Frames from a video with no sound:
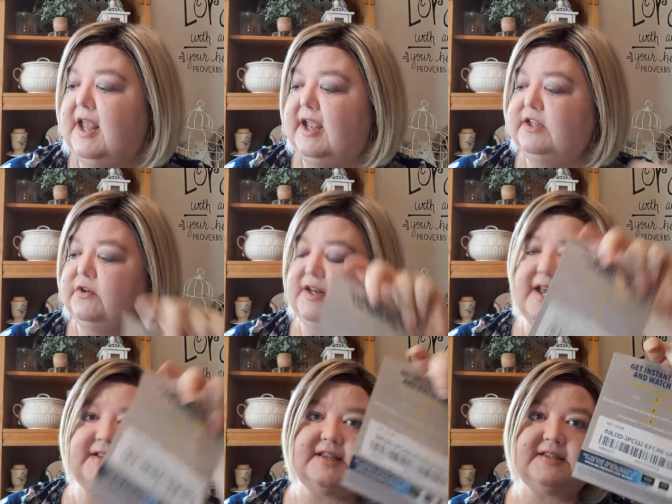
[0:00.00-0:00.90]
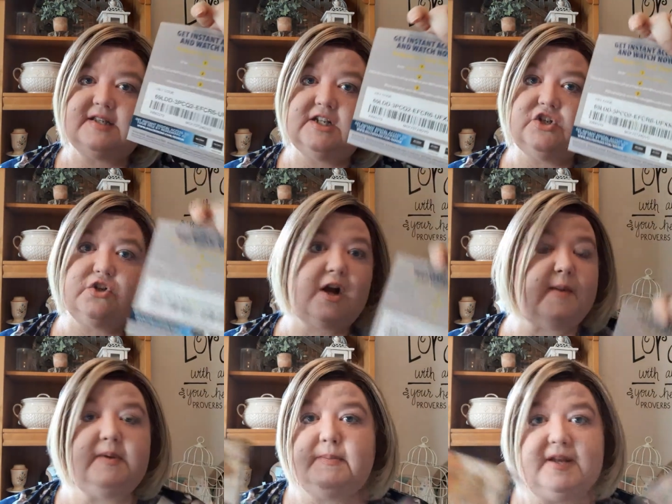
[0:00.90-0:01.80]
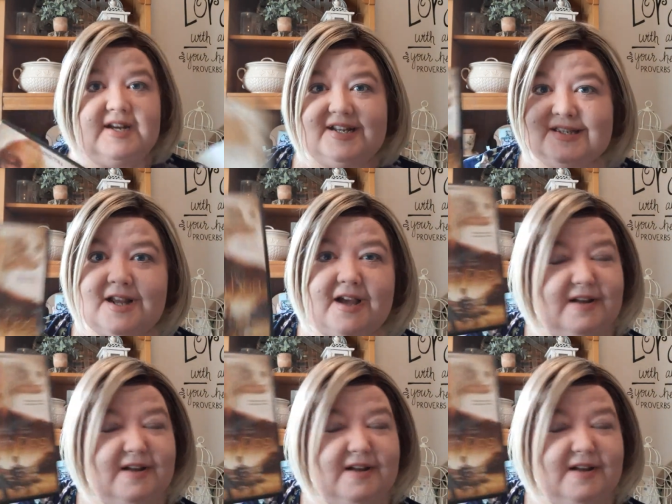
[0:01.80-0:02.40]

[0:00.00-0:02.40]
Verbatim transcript: and you can access a digital copy, but it is not